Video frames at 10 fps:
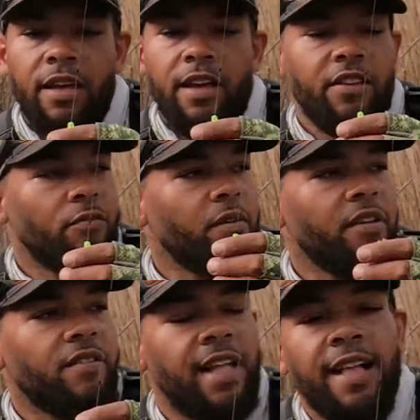is
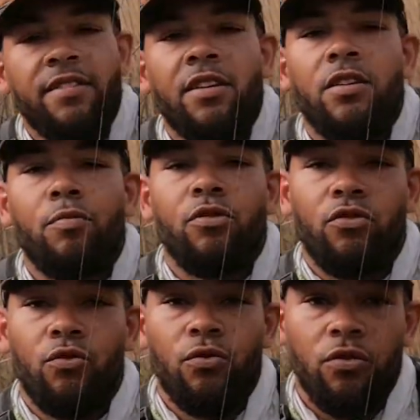because that's going to
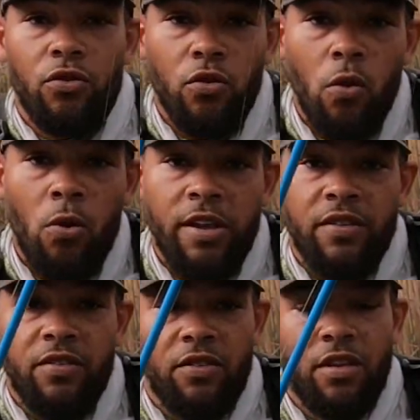produce
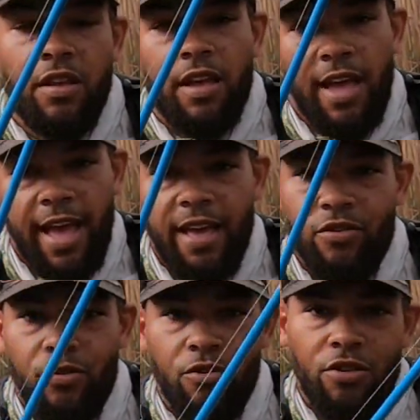noise.
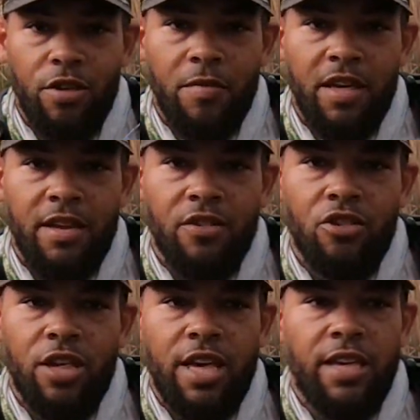as you're shimmying and
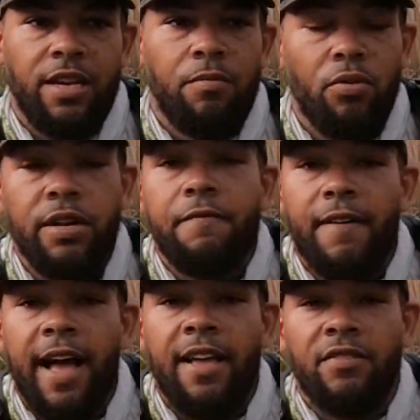shaking pretty
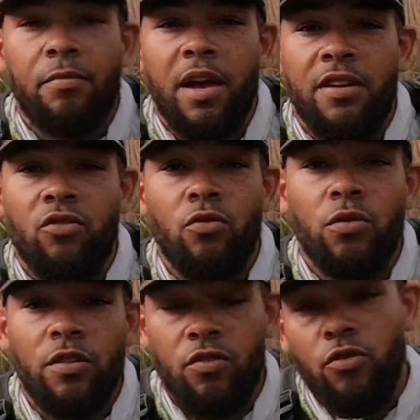fast, mind you,
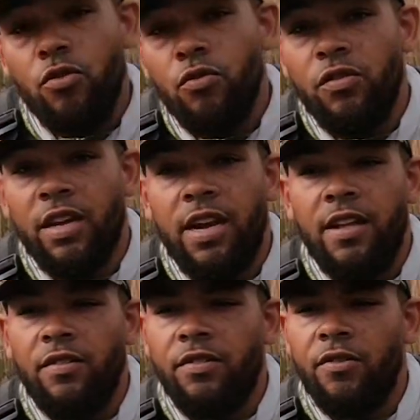because you're using it
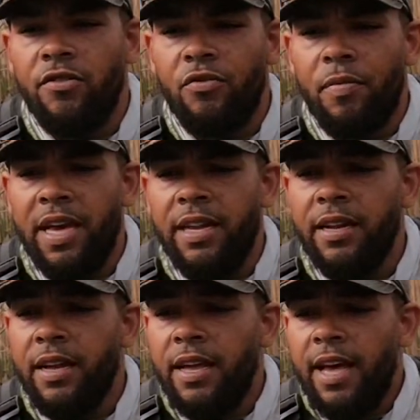as a search bait.
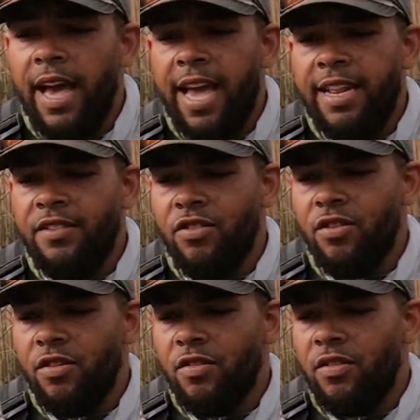And it's
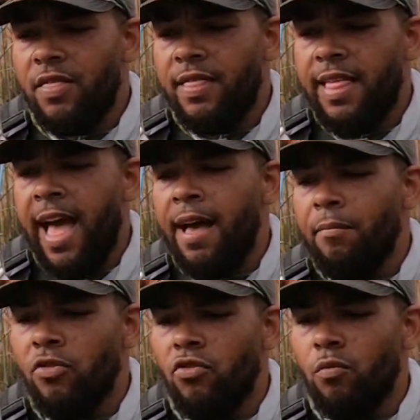just that
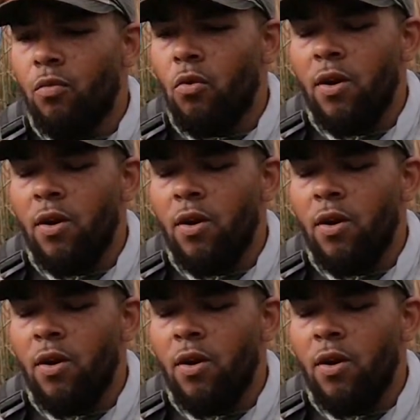much more